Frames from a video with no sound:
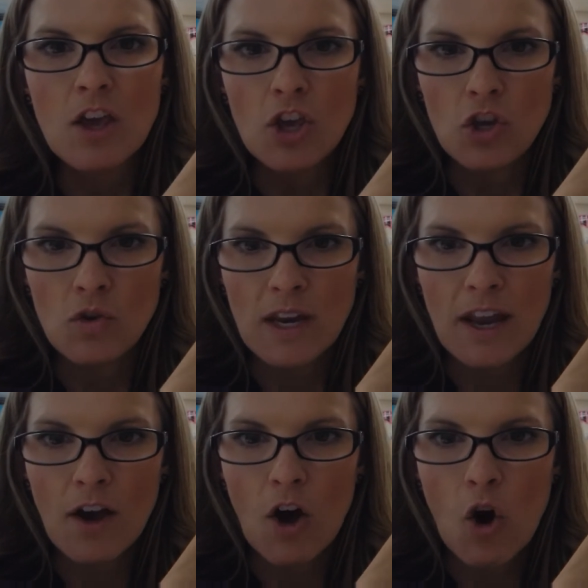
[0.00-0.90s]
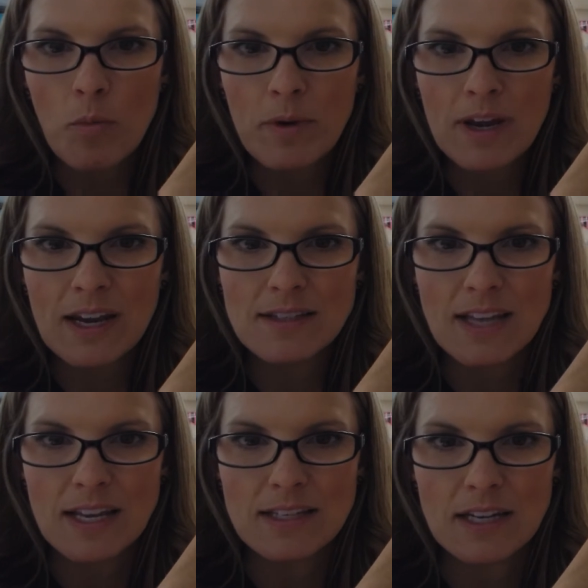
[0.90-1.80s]
You need an opening
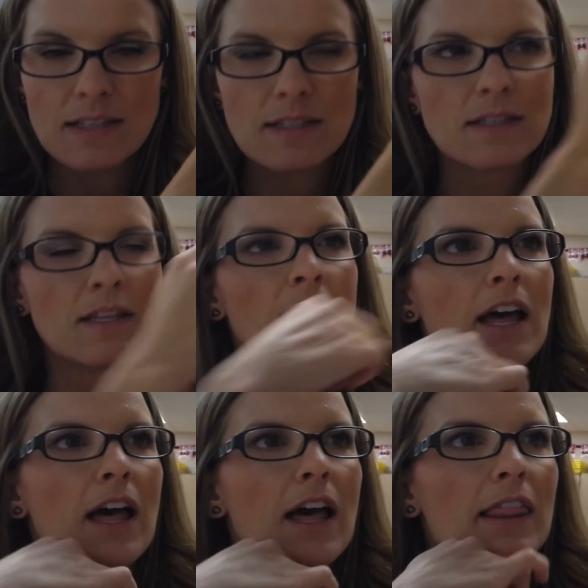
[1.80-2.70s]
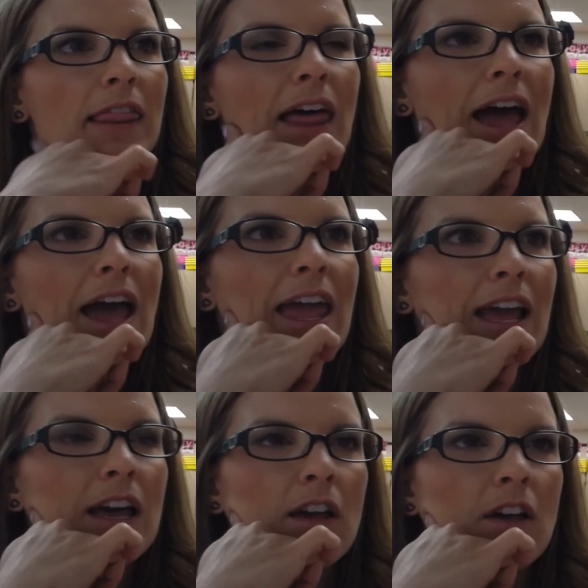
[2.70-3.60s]
sentence.
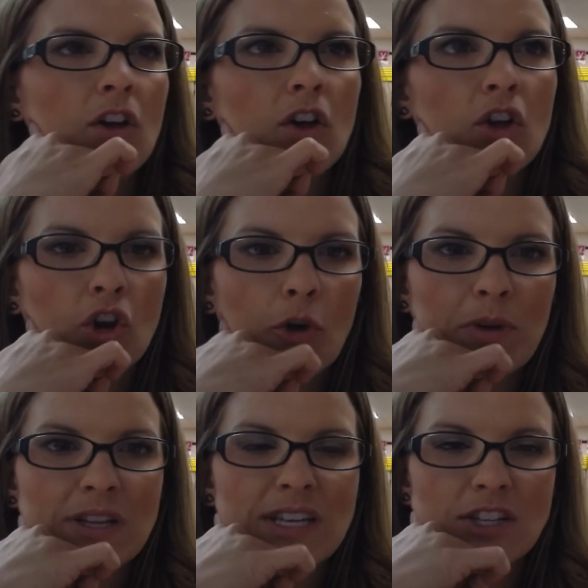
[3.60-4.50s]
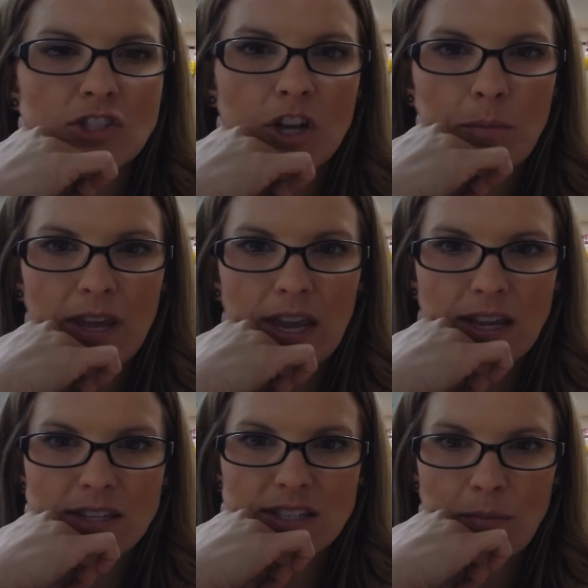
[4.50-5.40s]
Like your opening sentence could be
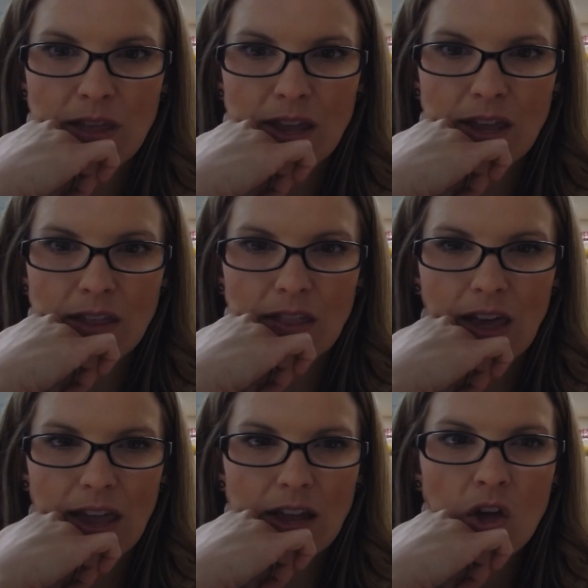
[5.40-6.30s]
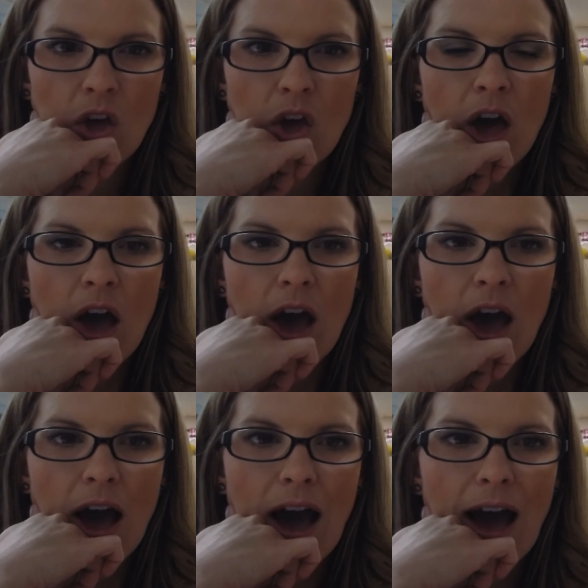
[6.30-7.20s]
something like,
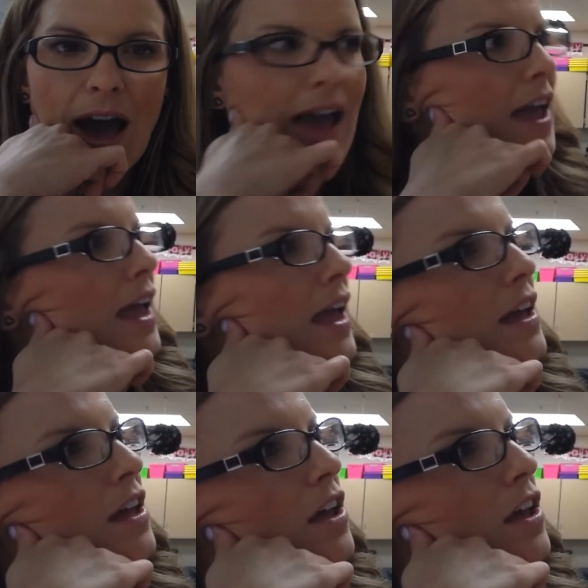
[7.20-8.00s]
I